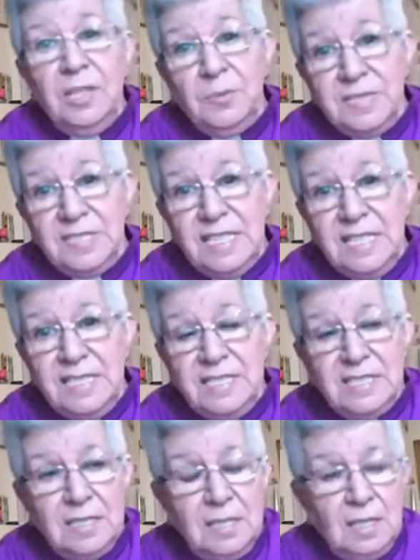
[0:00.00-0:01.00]
mental
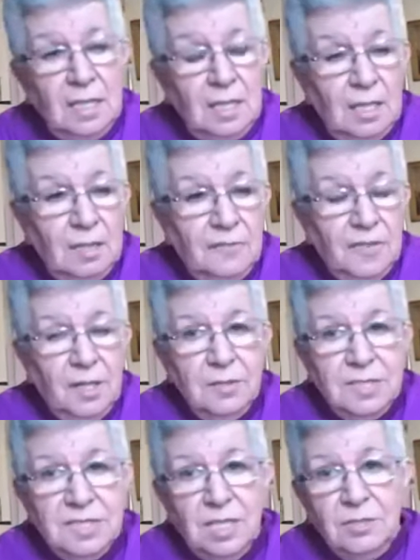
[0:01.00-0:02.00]
frequencies
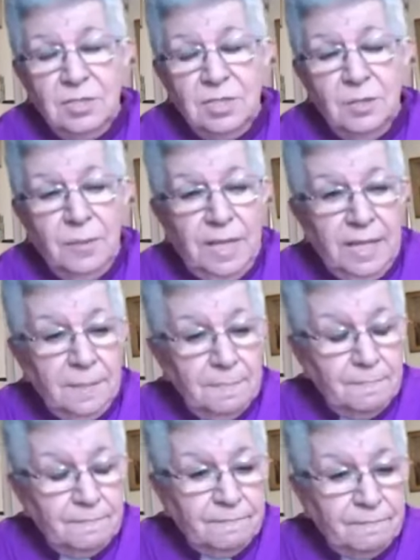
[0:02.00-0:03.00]
of those
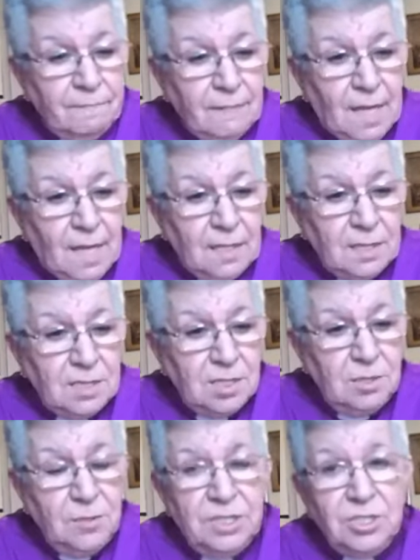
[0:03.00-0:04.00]
so doing,
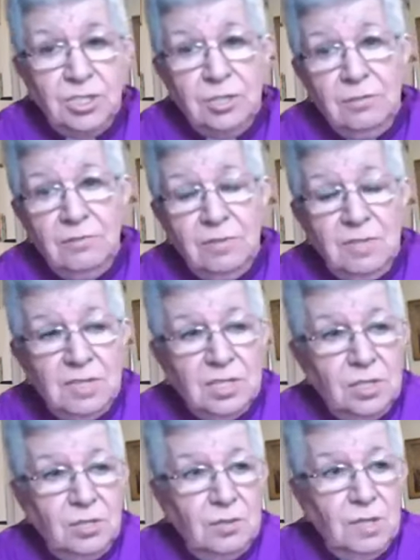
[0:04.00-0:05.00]
to
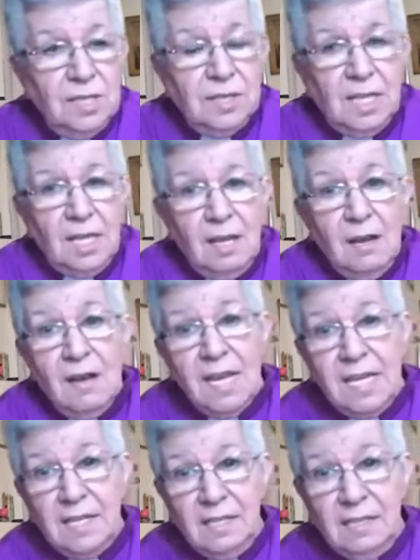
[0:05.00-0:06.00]
attune to
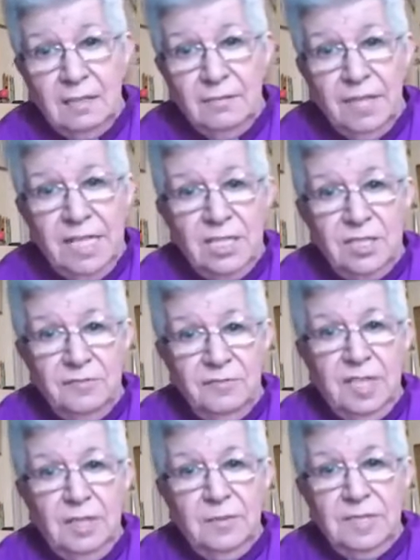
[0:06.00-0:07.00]
the
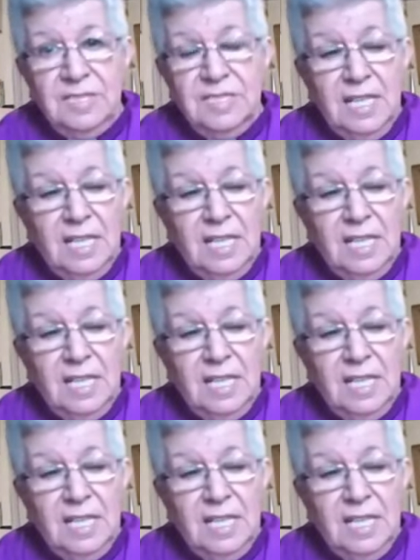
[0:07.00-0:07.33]
higher range of